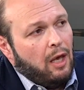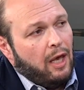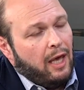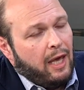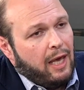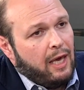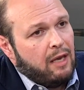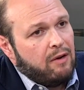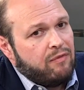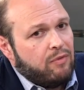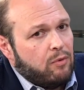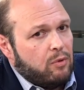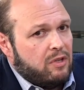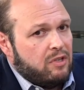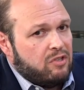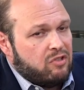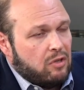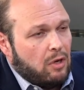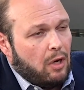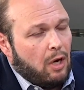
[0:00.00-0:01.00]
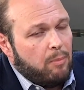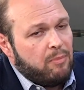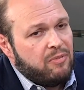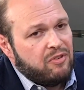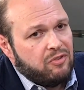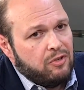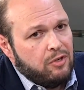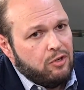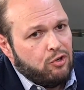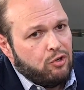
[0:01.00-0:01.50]
And for this
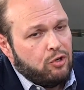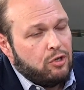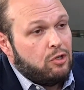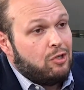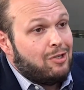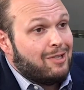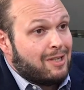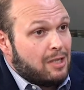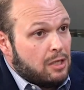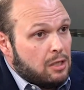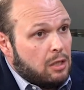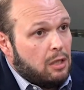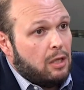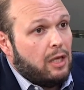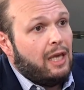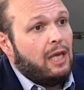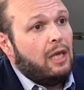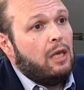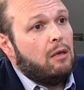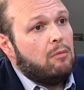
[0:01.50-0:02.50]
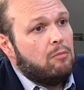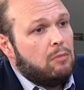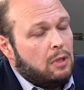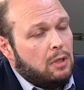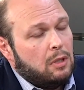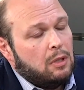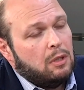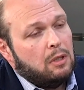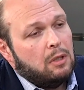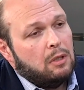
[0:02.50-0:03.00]
opposition to claim
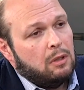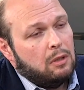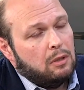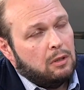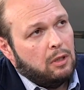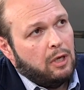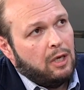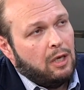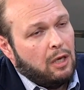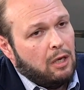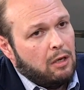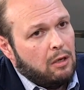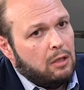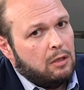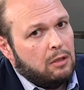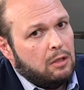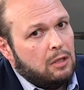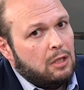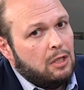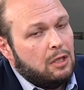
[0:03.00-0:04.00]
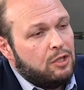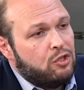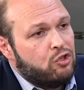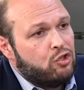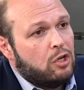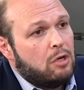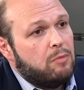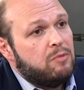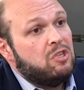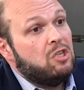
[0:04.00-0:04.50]
uh, a, a, the
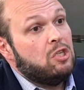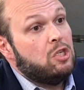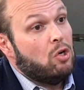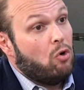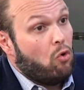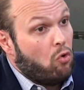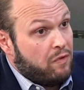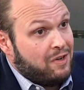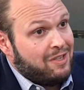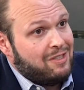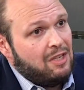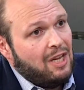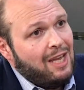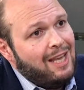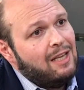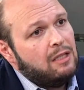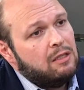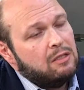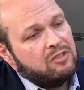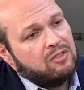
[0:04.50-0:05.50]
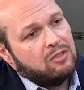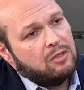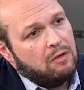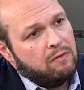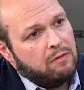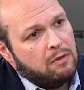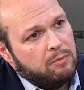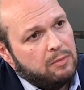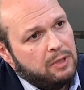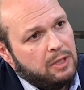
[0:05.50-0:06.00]
legitimacy to overtake this
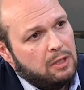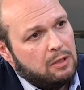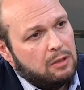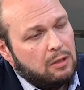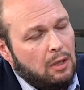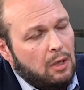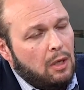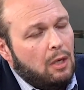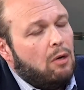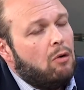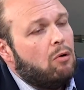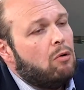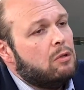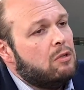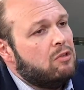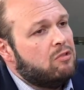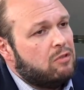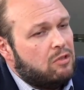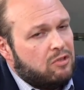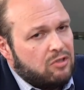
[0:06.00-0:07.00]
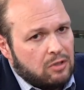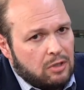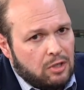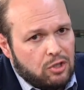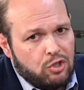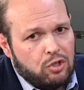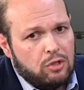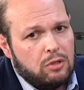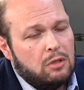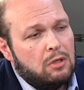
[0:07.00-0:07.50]
government, or this
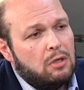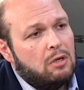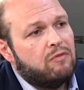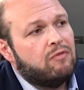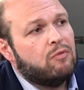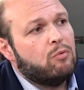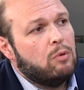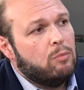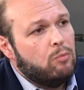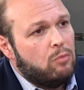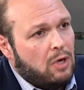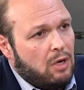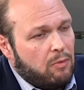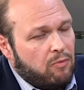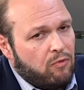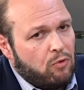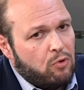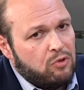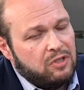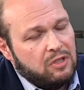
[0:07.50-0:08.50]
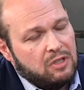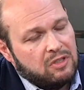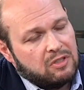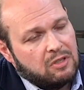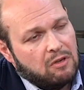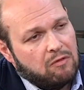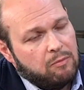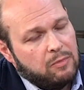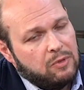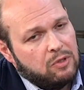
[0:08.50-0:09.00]
discussion of forcing this
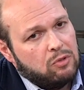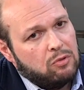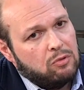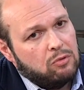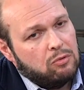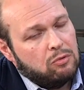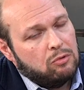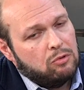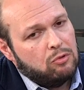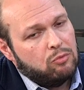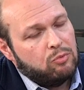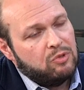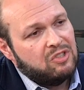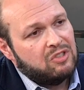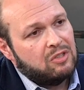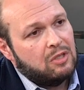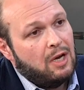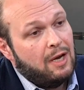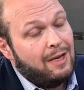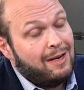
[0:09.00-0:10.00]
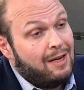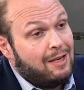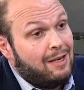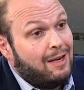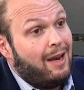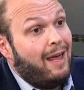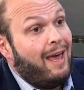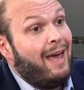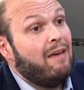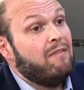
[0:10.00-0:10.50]
government to, to resign and
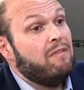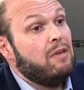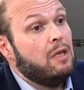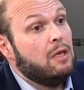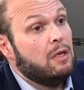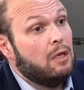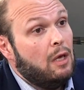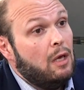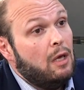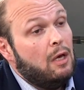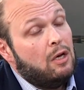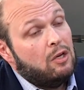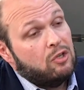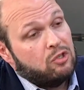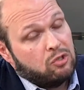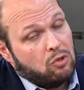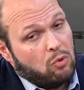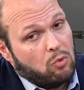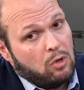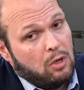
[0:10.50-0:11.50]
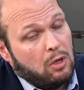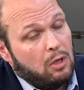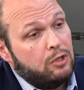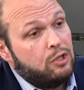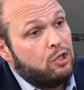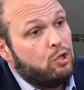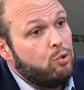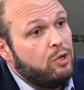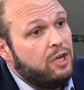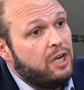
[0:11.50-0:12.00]
then having a
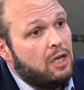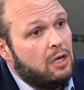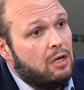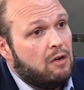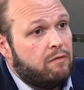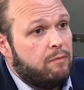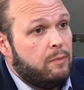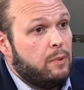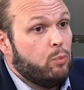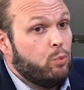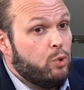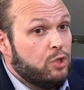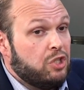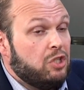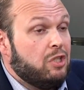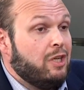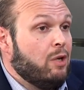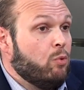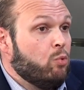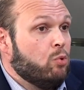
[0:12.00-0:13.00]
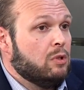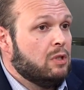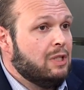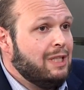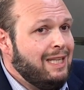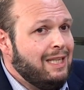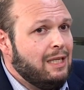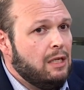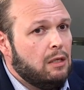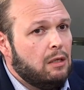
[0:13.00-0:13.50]
so-called unity government which they will
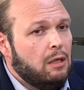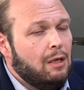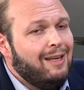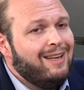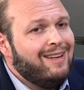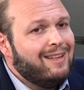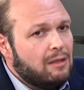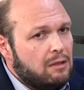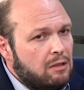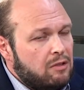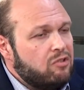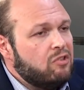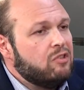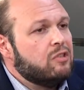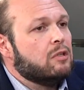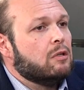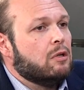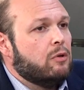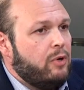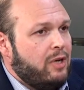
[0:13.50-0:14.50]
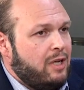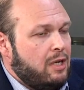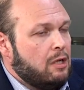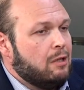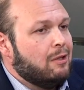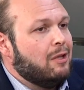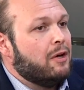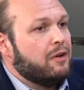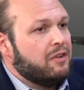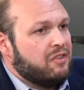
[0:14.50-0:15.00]
lead, this is creating a
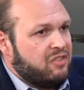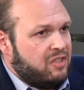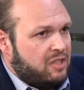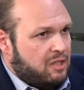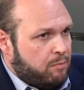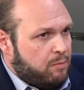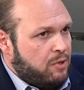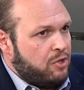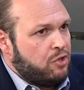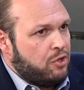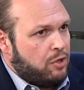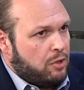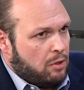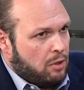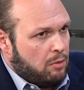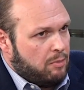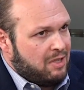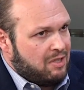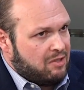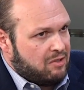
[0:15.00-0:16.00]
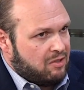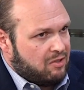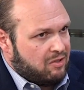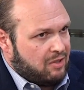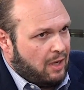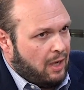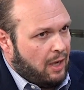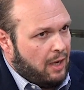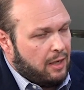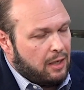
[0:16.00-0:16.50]
lot of suspicion in Armenian
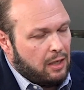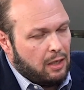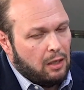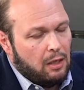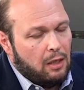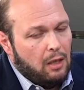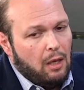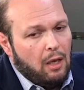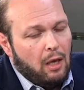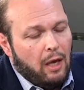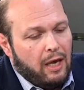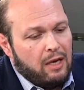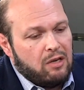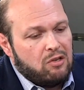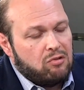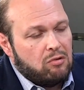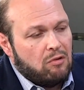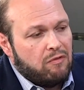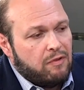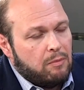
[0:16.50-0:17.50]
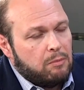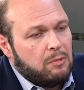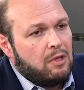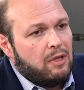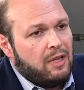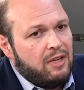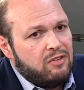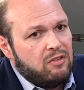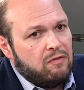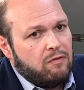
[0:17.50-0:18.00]
society. And so from the
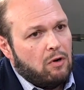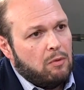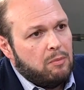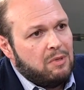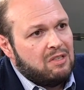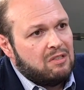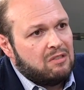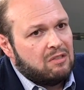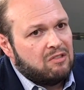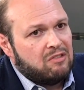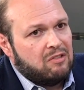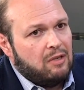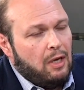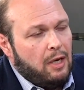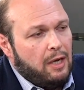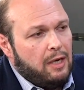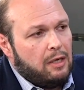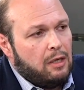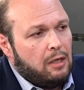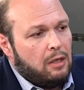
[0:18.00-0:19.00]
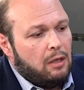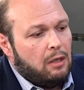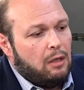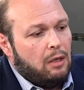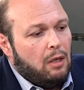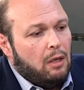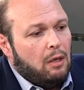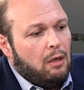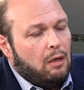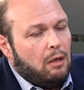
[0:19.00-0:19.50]
lens of Armenian
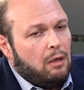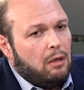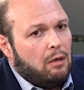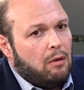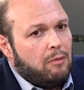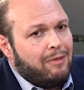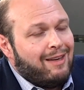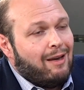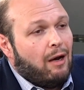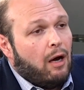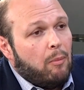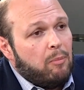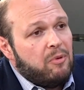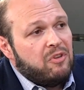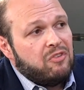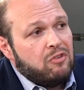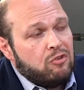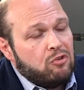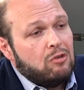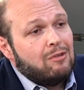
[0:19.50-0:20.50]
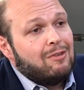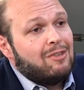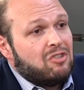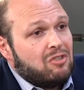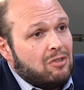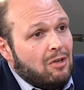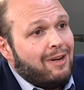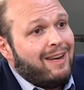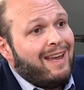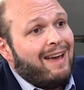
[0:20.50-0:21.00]
society, uh, the opposition does
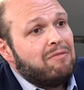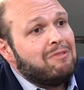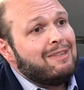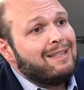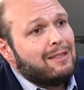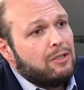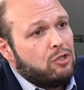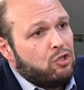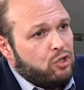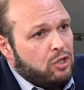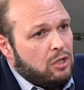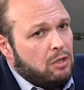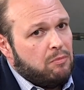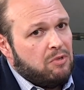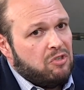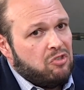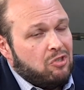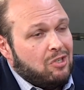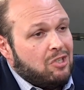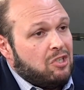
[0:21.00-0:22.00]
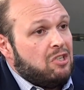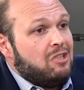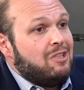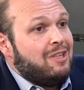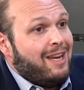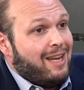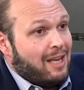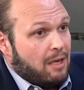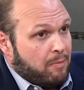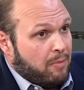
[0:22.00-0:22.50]
not have the legitimacy to
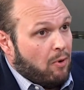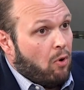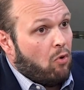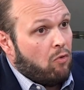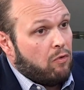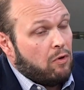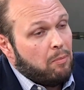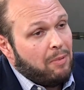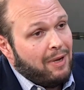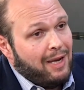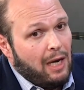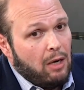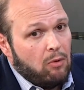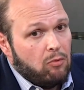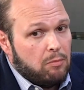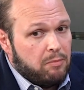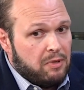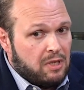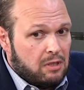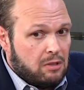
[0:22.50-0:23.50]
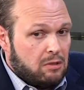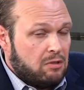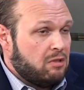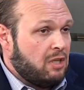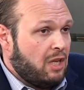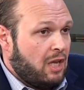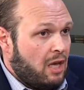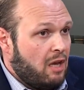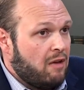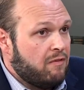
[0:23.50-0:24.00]
take over power because
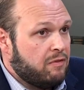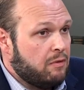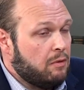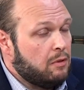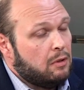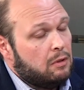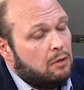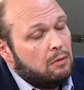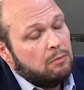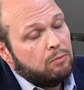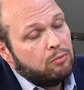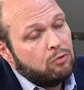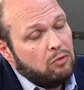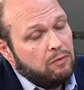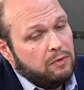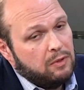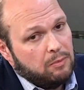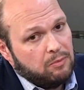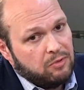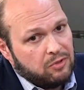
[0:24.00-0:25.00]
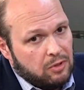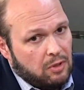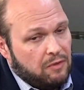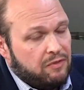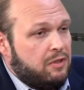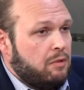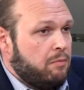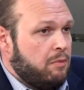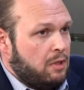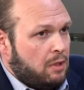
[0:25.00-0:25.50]
they have uh, proven
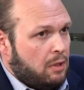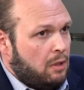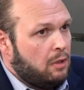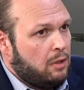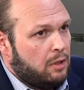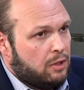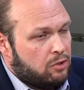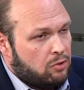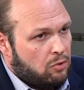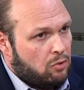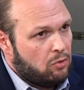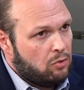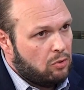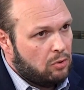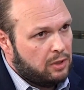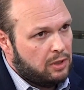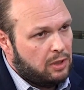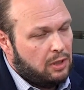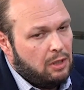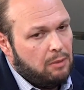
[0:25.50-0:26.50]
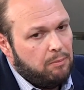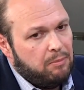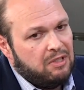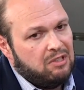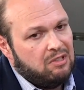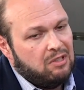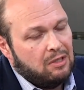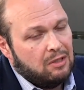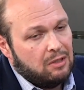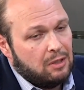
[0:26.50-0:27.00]
themselves to be electorally
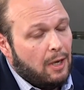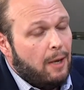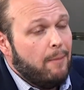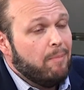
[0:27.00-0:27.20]
impotent.